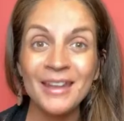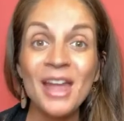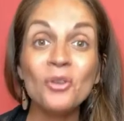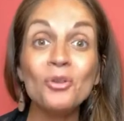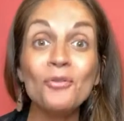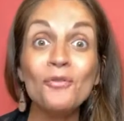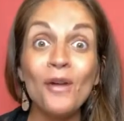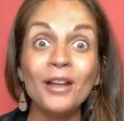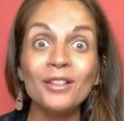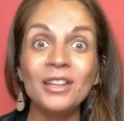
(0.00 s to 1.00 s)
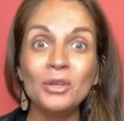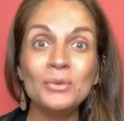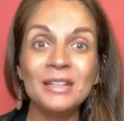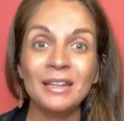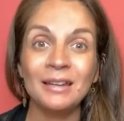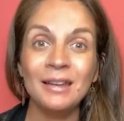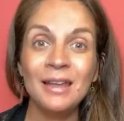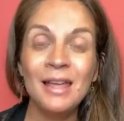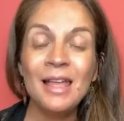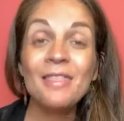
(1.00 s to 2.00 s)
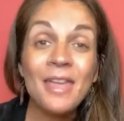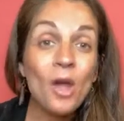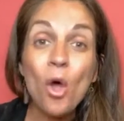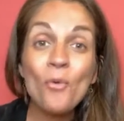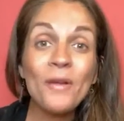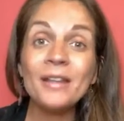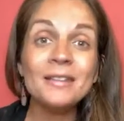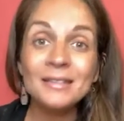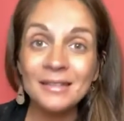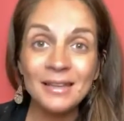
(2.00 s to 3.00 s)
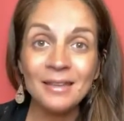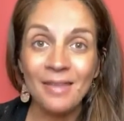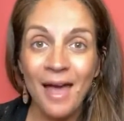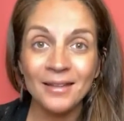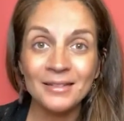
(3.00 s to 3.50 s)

and now you're finally using it. They already see that.